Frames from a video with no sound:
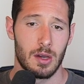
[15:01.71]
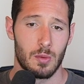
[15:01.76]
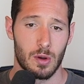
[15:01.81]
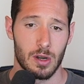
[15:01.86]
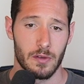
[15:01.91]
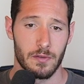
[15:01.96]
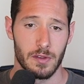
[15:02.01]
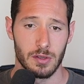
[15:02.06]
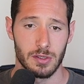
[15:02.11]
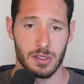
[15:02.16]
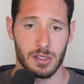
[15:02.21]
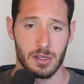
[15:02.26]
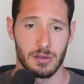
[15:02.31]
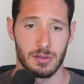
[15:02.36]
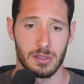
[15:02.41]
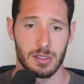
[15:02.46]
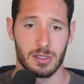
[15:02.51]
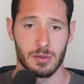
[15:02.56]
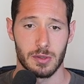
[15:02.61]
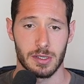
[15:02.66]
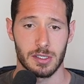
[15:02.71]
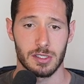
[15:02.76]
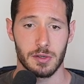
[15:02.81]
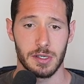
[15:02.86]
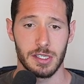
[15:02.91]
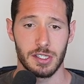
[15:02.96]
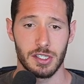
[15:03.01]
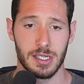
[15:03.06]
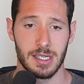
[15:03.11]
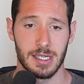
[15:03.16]
One of those goes to
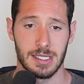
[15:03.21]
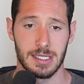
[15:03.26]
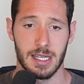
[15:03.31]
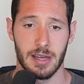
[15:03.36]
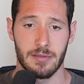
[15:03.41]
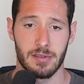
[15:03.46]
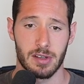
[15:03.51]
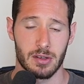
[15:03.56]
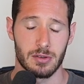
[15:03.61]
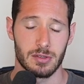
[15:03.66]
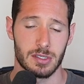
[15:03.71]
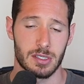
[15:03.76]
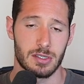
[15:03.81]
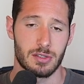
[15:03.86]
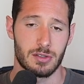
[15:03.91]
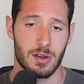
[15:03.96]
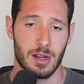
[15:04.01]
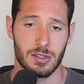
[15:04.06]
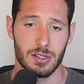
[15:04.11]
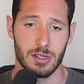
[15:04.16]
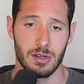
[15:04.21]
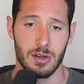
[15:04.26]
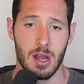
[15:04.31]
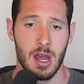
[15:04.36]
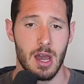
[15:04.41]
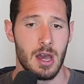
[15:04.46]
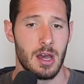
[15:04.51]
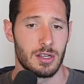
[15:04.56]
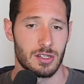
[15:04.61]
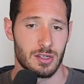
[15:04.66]
excretion and seven goes to structure.
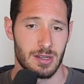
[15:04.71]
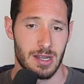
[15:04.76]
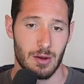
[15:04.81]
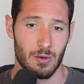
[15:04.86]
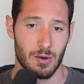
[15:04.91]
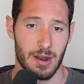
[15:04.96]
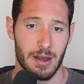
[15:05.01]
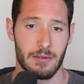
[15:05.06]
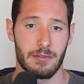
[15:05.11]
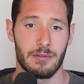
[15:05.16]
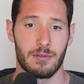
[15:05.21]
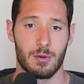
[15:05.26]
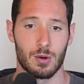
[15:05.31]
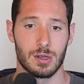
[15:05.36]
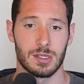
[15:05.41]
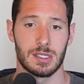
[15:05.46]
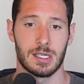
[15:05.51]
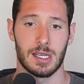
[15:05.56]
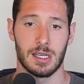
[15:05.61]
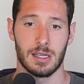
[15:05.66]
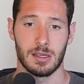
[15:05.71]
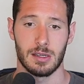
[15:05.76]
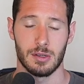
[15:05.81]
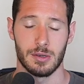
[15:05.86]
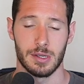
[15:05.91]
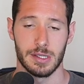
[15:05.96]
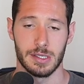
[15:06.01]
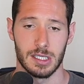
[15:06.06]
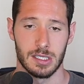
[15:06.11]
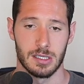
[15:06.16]
So now we're at 14
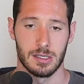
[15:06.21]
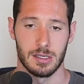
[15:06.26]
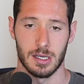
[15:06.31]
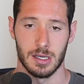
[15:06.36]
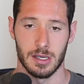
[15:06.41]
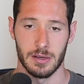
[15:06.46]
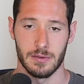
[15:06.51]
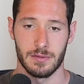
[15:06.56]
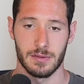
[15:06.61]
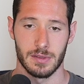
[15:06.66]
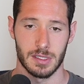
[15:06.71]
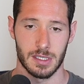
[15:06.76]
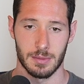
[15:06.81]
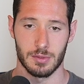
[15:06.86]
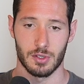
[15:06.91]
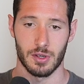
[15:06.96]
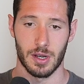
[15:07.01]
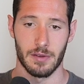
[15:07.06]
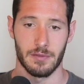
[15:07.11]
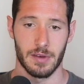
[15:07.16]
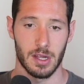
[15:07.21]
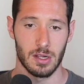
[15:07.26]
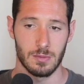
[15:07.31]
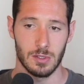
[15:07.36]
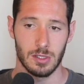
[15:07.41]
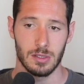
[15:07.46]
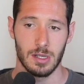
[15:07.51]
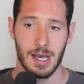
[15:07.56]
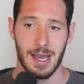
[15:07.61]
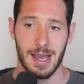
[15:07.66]
units of substrate
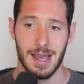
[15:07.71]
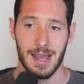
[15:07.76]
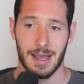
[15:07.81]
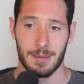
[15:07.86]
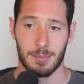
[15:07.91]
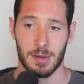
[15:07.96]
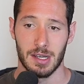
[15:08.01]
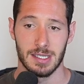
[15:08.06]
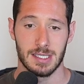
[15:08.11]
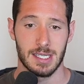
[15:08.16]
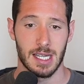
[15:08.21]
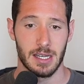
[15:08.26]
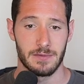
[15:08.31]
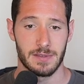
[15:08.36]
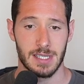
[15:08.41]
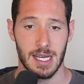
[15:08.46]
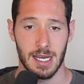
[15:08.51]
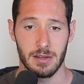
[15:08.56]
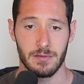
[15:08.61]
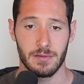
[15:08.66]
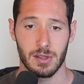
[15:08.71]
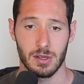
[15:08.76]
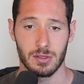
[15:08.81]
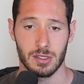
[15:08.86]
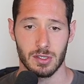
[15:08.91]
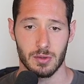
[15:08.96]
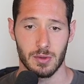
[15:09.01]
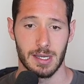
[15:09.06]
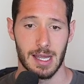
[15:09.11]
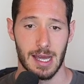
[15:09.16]
available. But instead of 10 of
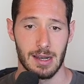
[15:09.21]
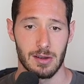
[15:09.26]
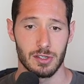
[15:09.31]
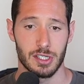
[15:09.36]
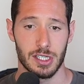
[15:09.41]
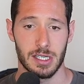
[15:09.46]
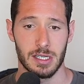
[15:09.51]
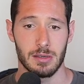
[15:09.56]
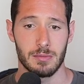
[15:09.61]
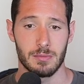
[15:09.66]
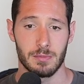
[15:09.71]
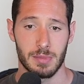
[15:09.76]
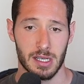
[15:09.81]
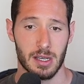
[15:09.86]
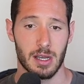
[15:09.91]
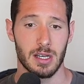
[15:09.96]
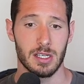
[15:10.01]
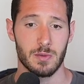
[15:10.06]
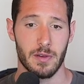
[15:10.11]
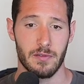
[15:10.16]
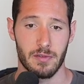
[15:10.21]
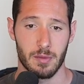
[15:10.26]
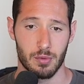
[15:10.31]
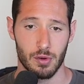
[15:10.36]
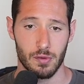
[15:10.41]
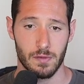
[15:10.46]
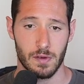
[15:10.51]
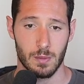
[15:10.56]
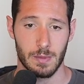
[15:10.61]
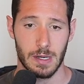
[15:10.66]
those going to energy, because we've
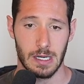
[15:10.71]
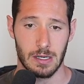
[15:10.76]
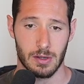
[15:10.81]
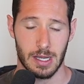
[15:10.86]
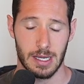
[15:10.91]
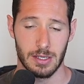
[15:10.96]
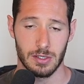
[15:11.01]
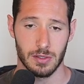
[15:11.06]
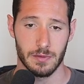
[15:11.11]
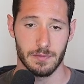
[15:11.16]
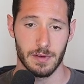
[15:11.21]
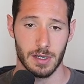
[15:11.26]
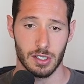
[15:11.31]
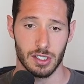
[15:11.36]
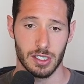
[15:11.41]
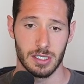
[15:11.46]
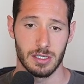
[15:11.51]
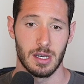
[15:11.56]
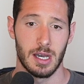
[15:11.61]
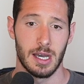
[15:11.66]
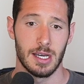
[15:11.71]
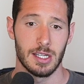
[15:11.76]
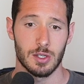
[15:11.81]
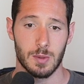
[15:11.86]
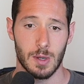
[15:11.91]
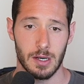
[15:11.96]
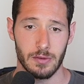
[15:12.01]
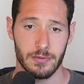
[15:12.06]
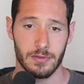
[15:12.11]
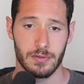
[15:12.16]
improved our mitochondrial function,
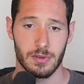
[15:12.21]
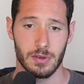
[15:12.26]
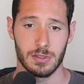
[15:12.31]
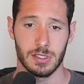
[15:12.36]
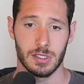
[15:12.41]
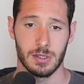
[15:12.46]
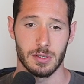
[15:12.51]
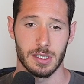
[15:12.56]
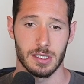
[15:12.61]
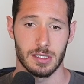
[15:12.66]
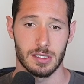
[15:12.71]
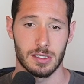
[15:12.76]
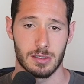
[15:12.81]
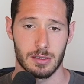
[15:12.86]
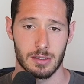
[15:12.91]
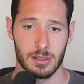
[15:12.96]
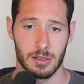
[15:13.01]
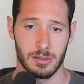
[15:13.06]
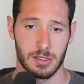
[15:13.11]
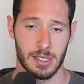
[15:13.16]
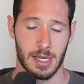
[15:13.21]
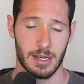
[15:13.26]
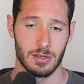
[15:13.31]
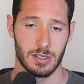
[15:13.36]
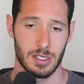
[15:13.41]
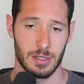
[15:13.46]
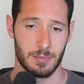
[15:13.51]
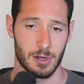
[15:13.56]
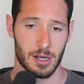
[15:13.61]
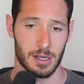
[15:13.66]
12 of those units go to
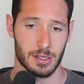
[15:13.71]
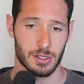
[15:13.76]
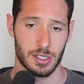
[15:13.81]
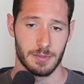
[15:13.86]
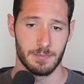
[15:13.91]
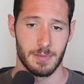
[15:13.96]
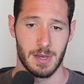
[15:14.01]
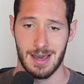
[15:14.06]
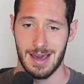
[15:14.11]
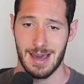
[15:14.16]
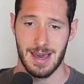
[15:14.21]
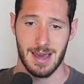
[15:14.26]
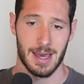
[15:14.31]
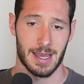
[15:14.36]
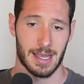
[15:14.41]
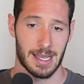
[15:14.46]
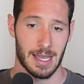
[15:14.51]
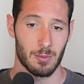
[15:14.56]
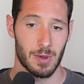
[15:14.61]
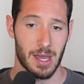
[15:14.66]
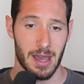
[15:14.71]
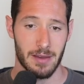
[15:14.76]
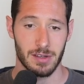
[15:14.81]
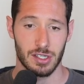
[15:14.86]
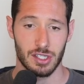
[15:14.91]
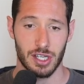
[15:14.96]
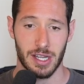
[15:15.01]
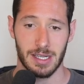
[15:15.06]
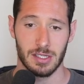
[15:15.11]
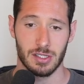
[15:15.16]
energy production. Again, we
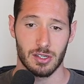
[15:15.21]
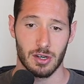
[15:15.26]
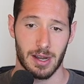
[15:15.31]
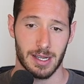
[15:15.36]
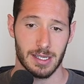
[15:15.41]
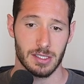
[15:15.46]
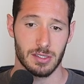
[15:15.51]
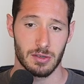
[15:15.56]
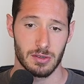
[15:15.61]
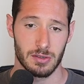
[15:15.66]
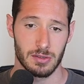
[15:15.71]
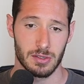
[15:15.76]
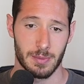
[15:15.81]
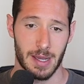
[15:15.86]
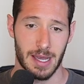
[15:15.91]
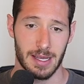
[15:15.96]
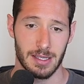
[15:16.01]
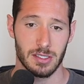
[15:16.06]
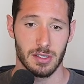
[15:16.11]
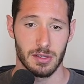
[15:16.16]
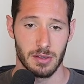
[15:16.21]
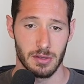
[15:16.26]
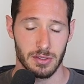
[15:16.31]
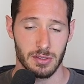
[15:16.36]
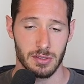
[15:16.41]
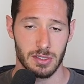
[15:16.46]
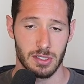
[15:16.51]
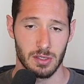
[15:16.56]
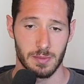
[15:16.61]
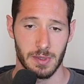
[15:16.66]
haven't changed our external demands, so
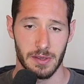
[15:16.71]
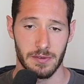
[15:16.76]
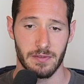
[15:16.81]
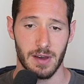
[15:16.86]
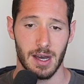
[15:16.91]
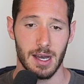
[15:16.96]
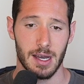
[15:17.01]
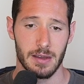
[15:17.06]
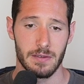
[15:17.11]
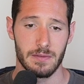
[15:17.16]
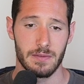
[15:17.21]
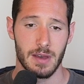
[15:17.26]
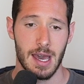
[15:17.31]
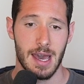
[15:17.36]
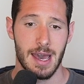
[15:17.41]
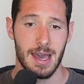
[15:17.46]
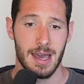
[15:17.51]
those will still be five.